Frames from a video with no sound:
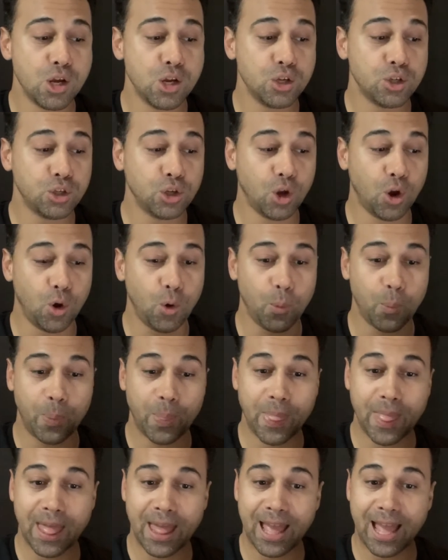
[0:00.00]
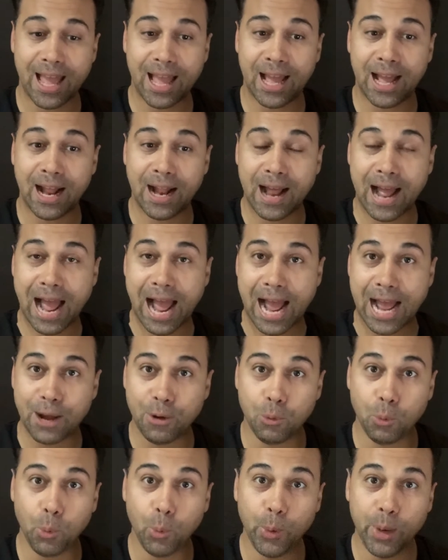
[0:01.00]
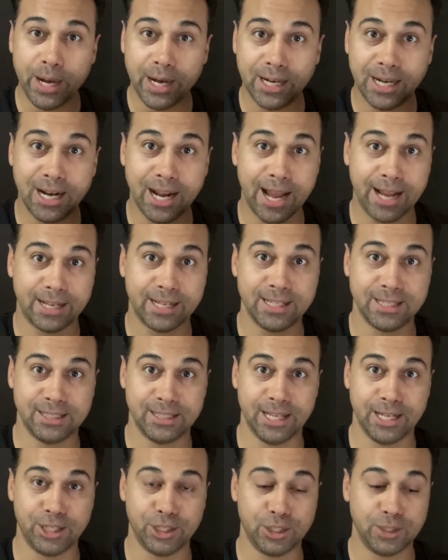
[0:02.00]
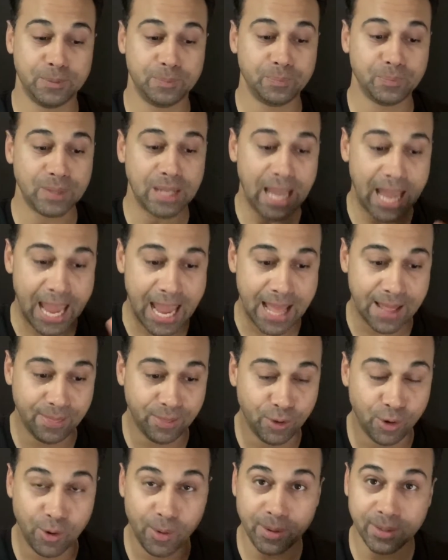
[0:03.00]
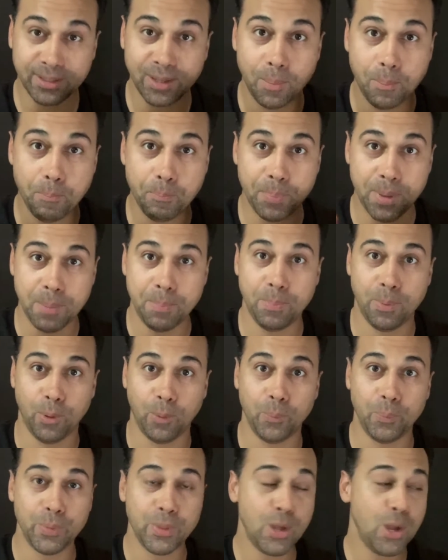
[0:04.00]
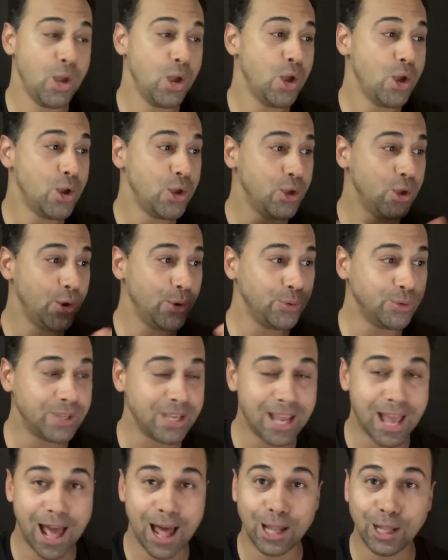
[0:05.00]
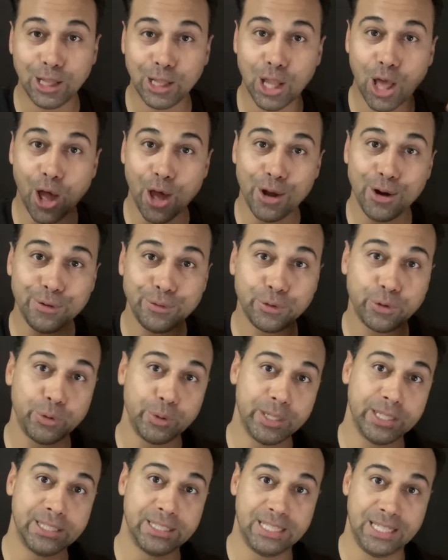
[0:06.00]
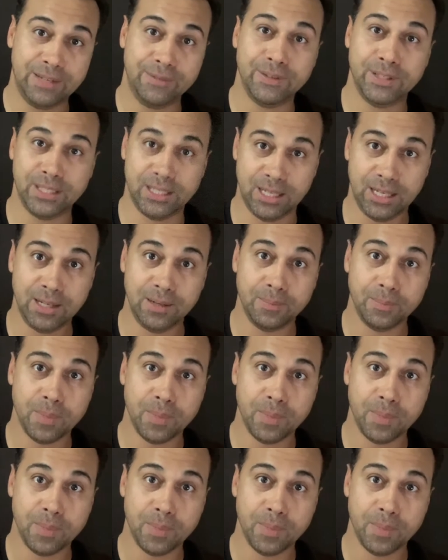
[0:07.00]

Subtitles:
So I really like this niche, and there are some people using a lot of creativity